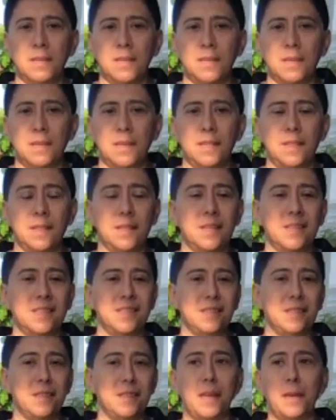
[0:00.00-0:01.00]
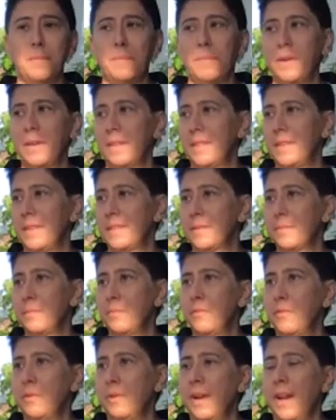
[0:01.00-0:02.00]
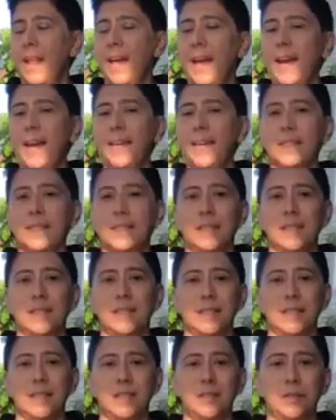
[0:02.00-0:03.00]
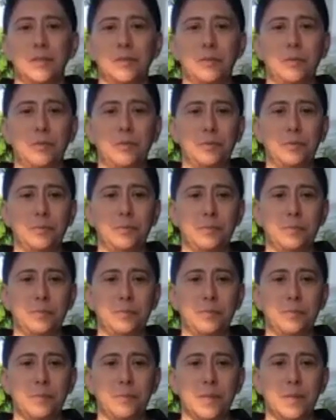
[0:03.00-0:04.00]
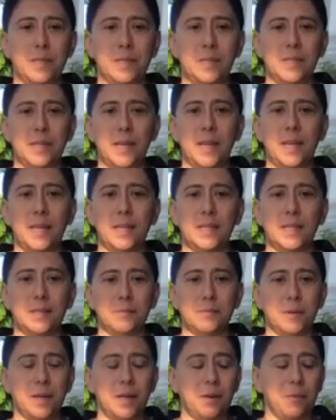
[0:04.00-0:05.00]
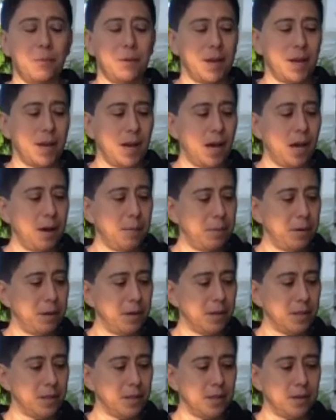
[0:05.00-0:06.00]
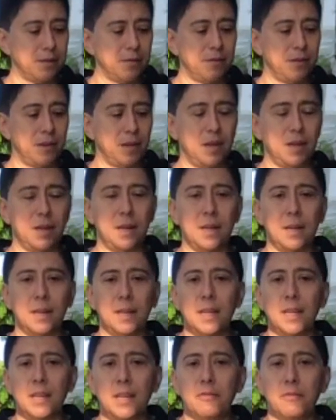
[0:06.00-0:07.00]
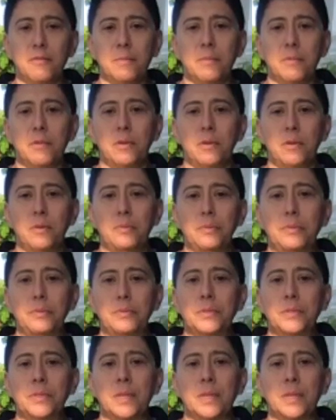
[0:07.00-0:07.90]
at least in Denmark there's more light, so these days when I wake up I start feeling a little bit more loose.